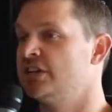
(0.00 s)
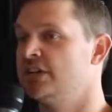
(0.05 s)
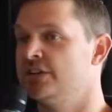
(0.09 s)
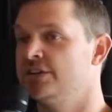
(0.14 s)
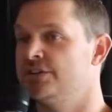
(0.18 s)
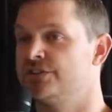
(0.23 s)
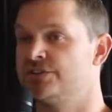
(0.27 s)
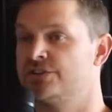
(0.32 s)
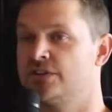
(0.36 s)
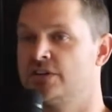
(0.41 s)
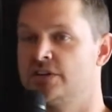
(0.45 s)

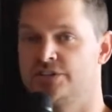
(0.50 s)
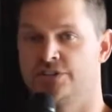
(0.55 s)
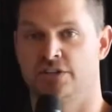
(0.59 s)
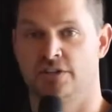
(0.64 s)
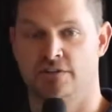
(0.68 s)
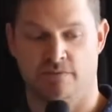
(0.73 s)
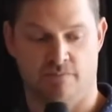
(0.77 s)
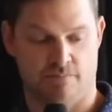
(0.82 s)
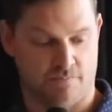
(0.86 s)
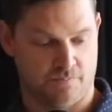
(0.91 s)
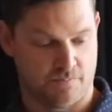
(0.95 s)
and
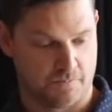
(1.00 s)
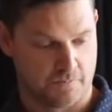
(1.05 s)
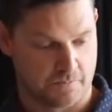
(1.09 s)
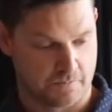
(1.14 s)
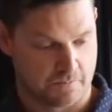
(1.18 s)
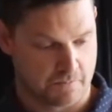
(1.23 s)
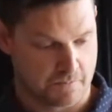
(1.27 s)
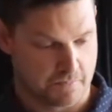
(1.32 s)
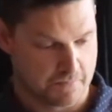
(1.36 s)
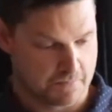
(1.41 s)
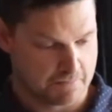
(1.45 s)
destruction?
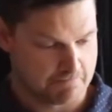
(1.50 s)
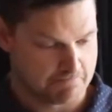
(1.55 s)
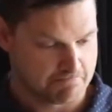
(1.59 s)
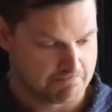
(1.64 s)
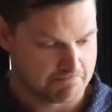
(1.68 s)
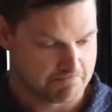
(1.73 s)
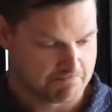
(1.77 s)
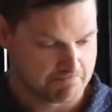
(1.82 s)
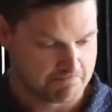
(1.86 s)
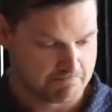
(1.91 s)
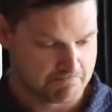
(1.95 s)

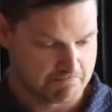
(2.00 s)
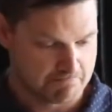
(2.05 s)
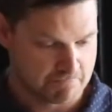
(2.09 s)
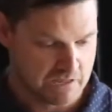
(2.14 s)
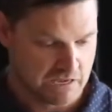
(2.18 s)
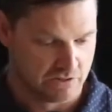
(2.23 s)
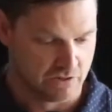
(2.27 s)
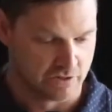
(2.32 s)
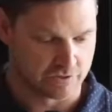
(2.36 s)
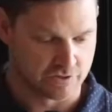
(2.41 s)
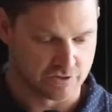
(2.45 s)

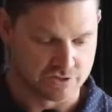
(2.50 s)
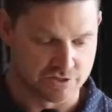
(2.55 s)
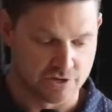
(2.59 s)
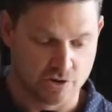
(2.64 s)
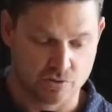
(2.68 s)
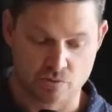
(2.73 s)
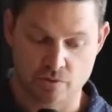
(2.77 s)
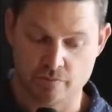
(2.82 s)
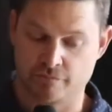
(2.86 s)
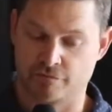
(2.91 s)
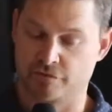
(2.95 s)
Look, there's no
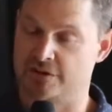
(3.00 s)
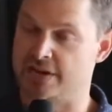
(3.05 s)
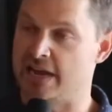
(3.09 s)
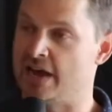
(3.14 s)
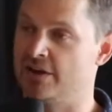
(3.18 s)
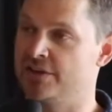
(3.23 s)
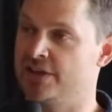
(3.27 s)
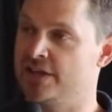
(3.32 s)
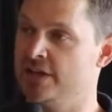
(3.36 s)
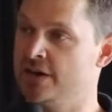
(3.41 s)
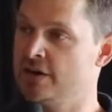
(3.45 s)
room for
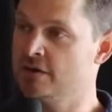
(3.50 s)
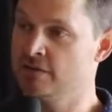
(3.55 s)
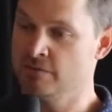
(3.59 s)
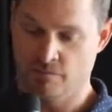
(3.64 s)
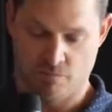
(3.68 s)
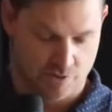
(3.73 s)
doubt here.